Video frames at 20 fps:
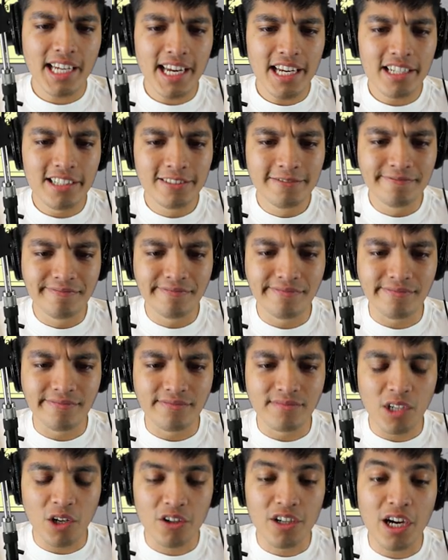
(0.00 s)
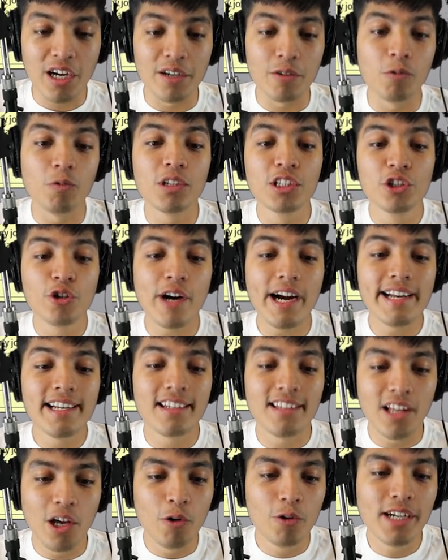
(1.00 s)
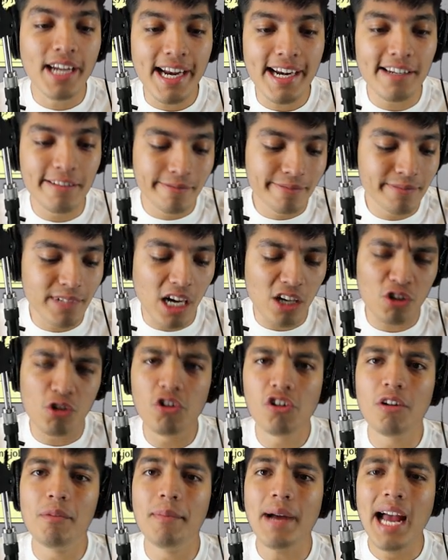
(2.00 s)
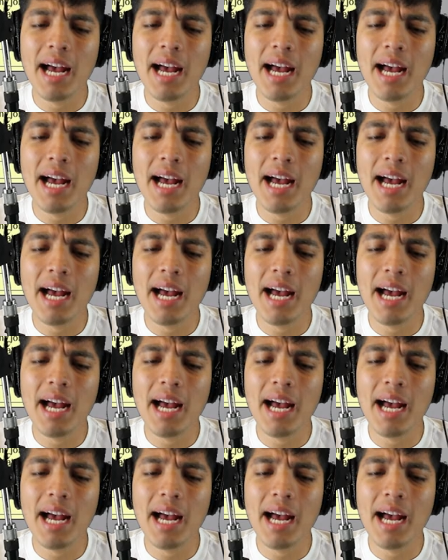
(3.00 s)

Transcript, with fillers: Okay, hmm, okay, we're trying to locate hmm on Google